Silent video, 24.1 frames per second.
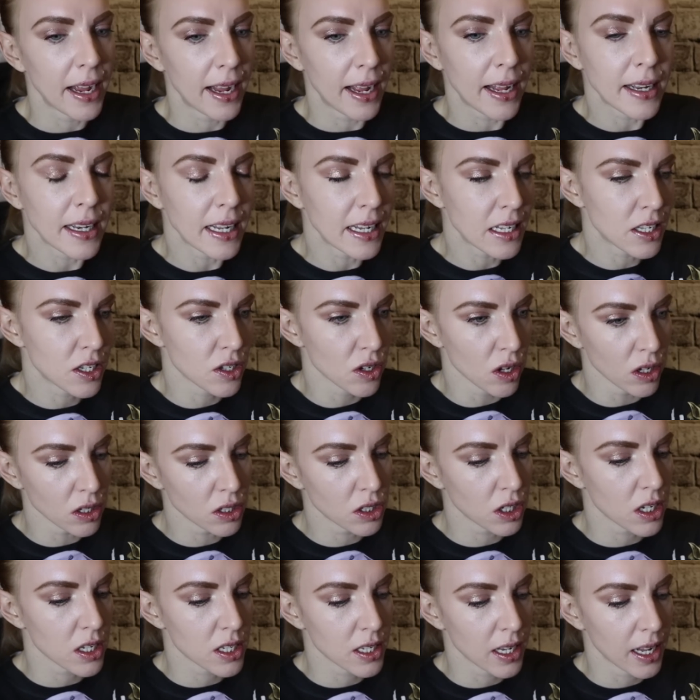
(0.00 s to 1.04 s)
And it's
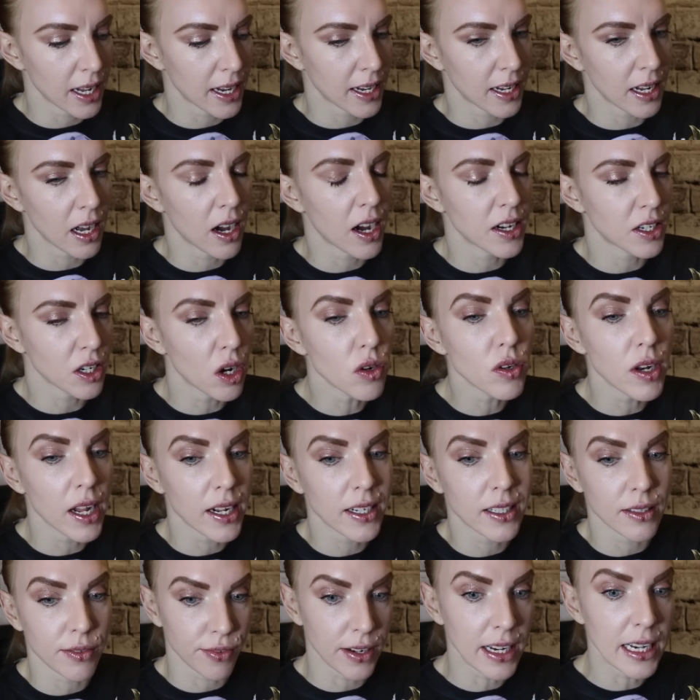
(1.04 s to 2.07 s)
not just like, I don't
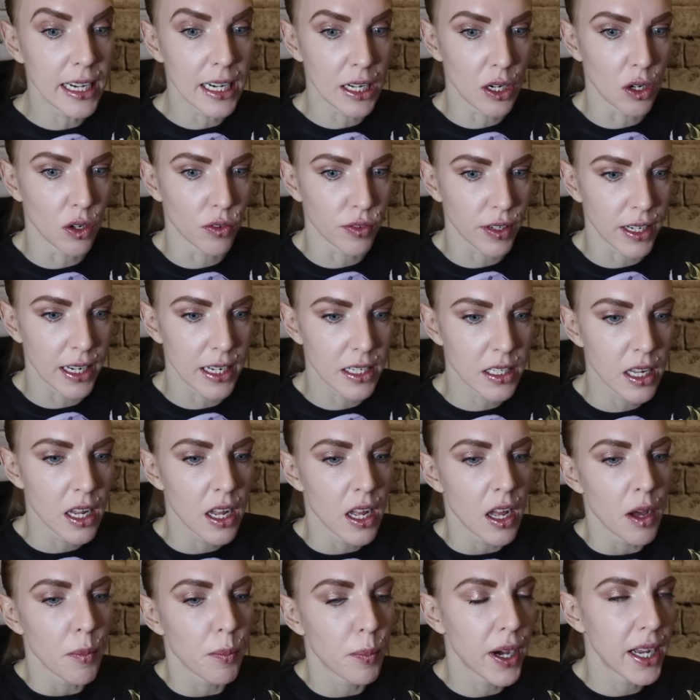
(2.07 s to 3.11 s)
like the feeling of it,
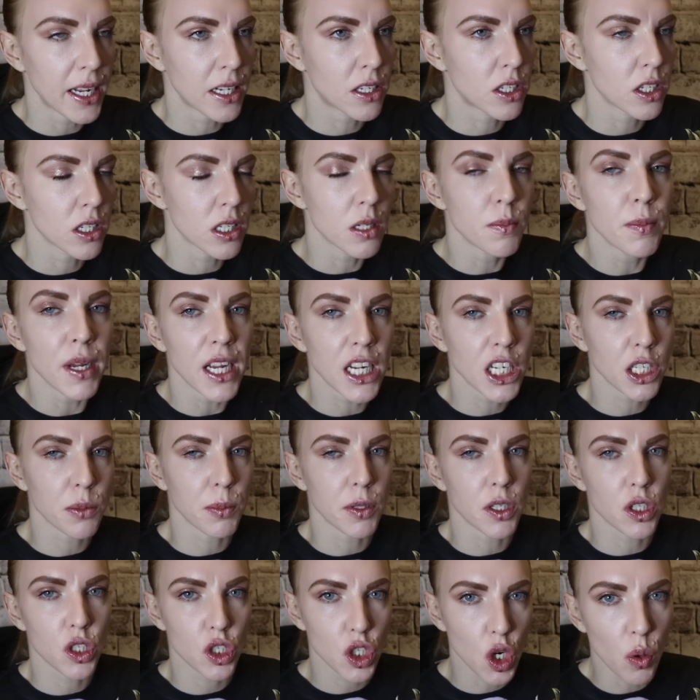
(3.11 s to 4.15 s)
but it just makes
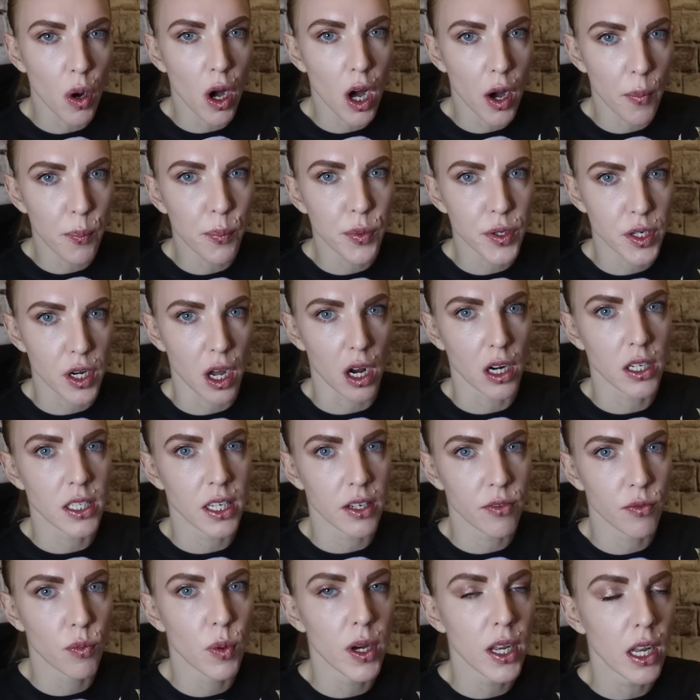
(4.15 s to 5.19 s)
me so
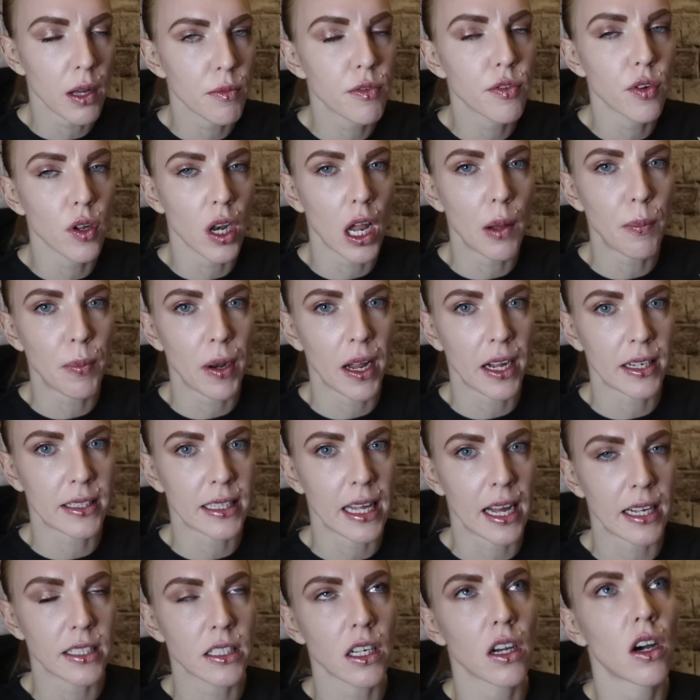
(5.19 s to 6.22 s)
unproductive. When I'm full up like
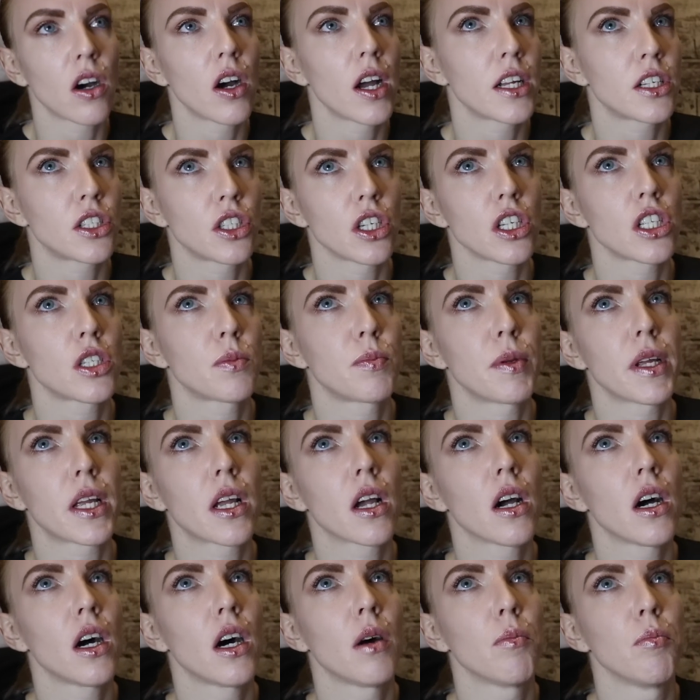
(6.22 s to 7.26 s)
that, I just
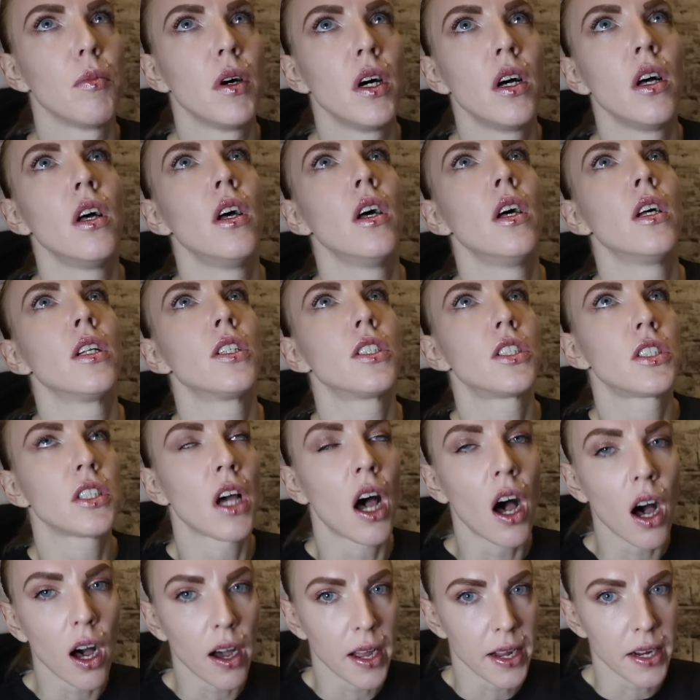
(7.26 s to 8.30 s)
become
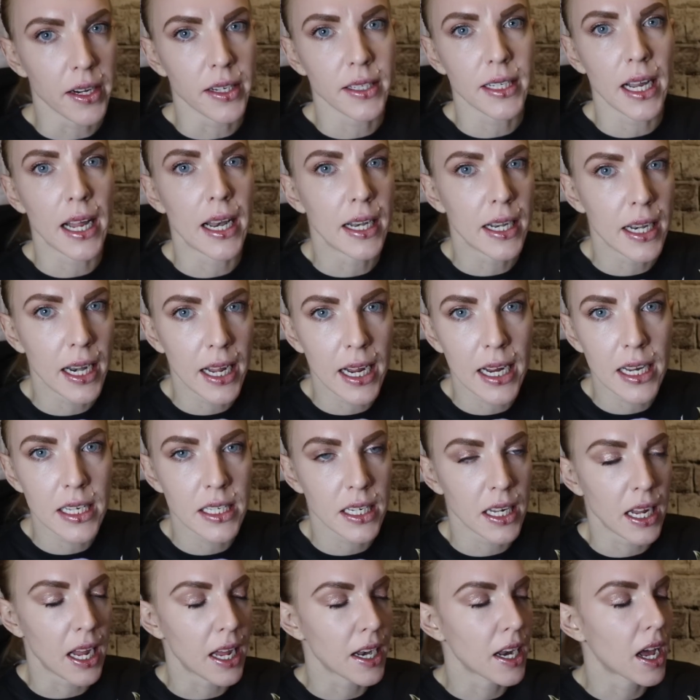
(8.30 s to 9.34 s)
tired and
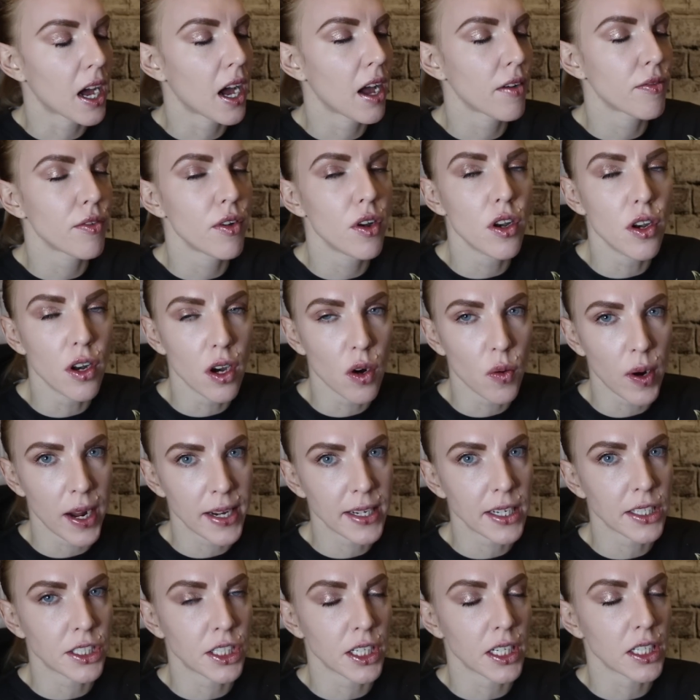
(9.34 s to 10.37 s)
lazy and I have no
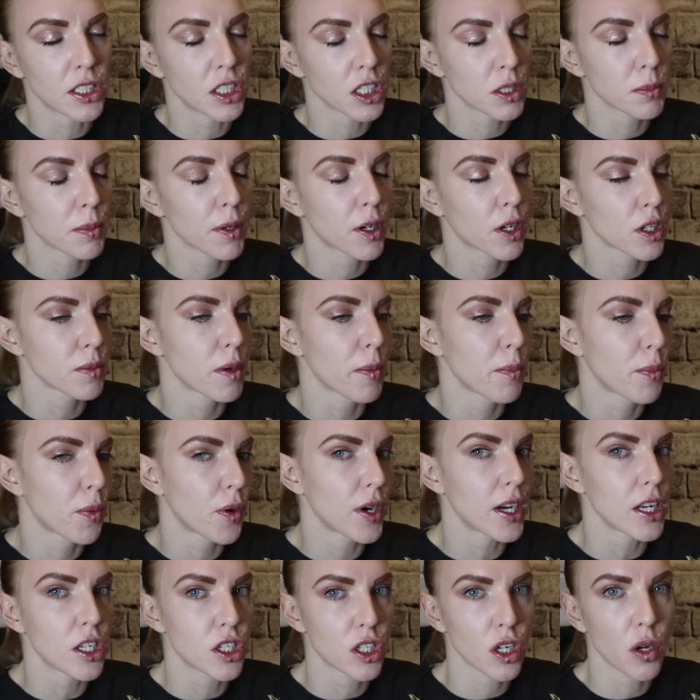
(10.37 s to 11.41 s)
energy just because my
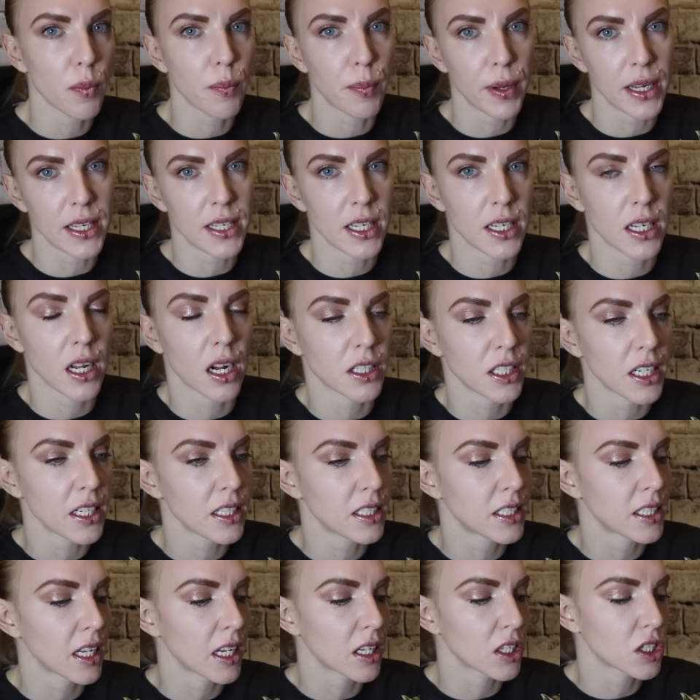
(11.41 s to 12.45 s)
body is so busy
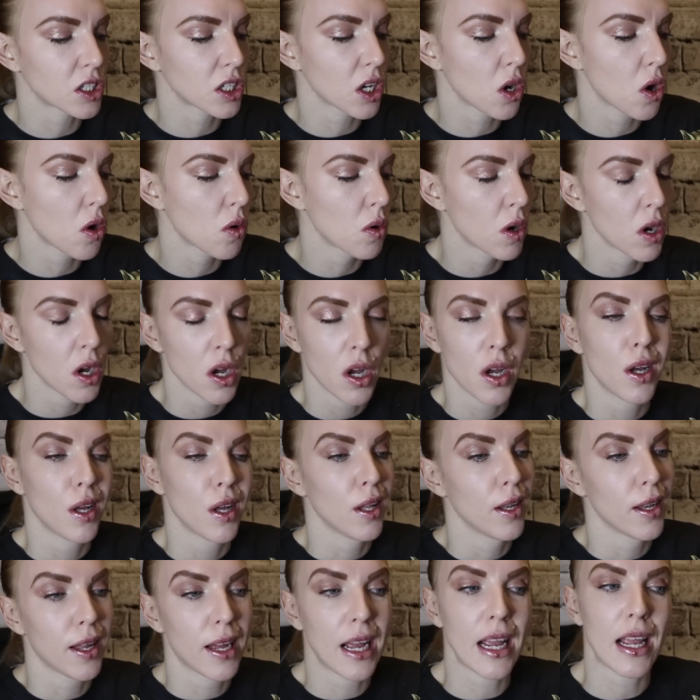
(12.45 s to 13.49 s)
digesting. So,
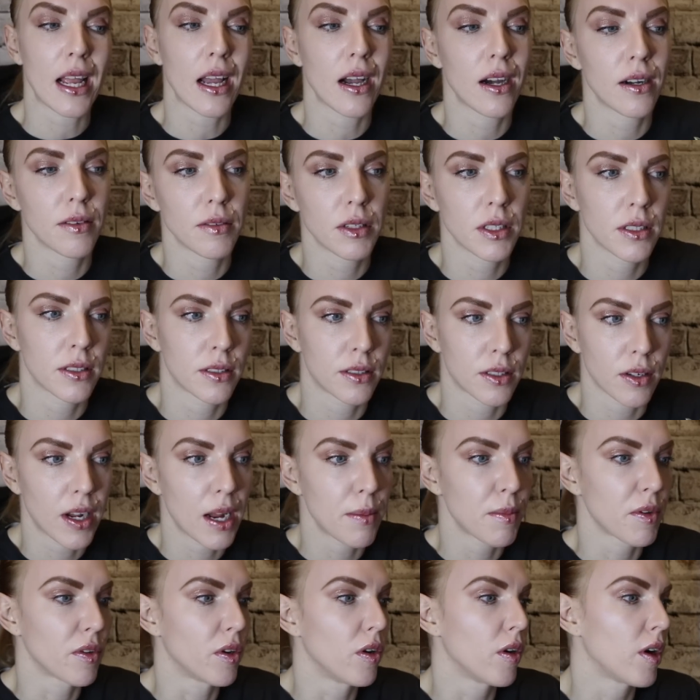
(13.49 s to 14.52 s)
like, don't
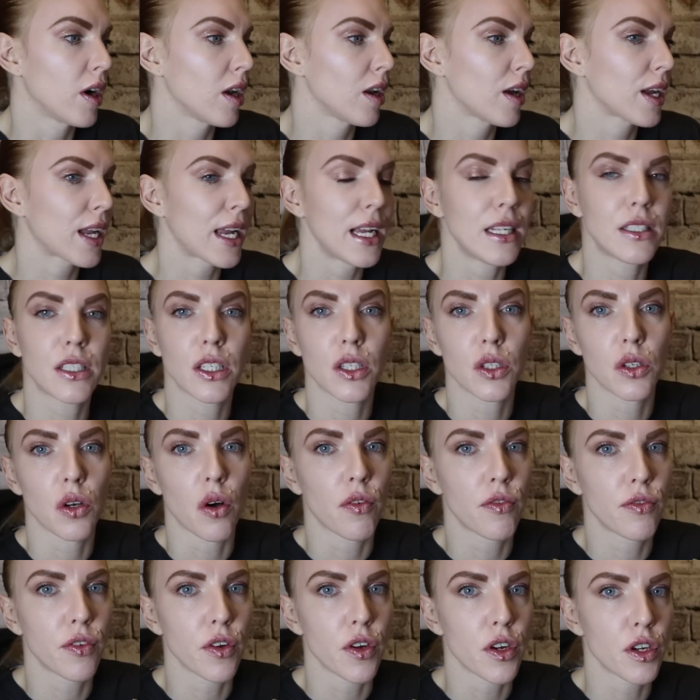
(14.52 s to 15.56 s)
get me wrong, I like eating a lot
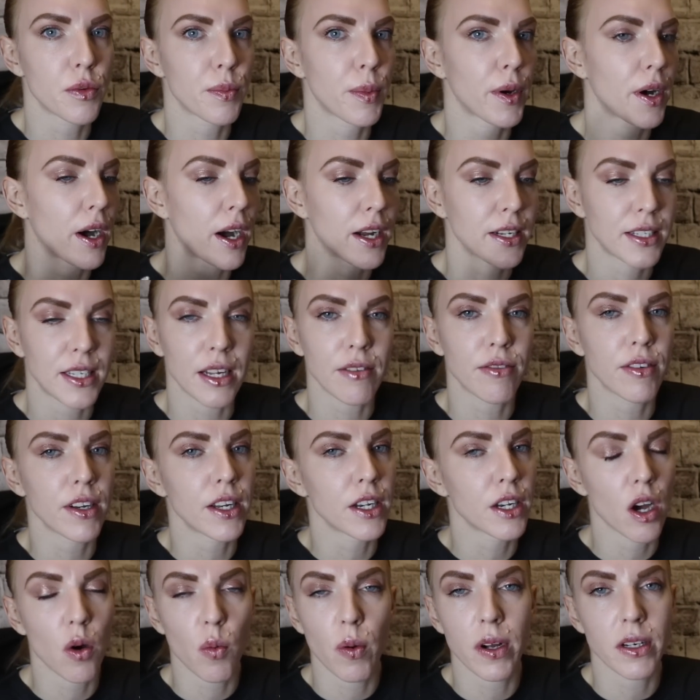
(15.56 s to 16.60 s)
of food, but I
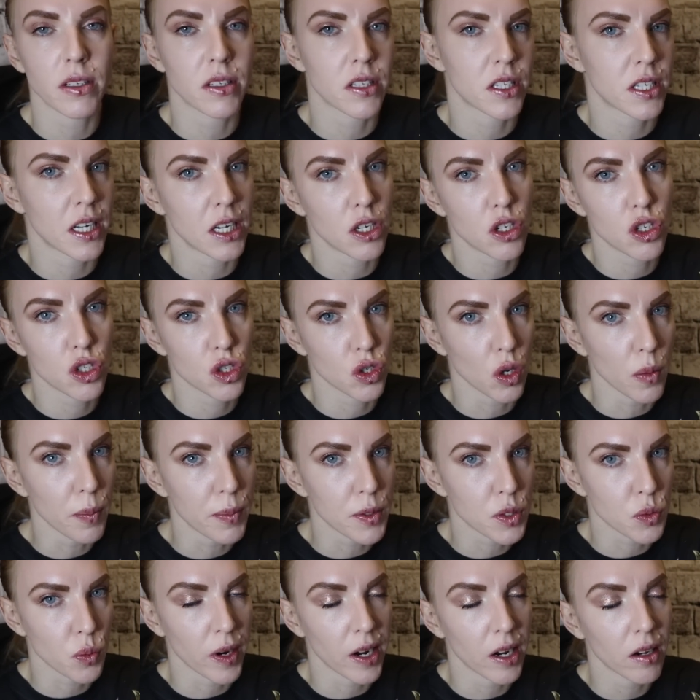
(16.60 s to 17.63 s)
definitely know when to say stop
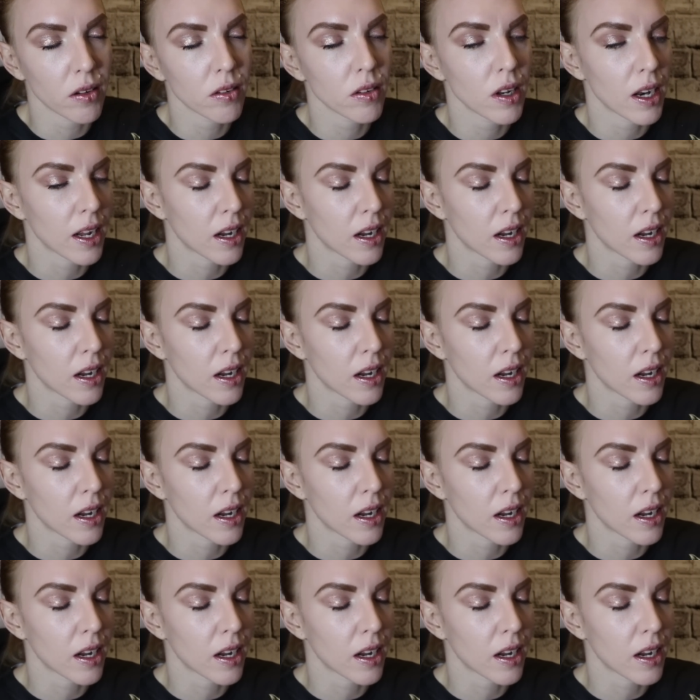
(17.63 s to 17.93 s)
as well.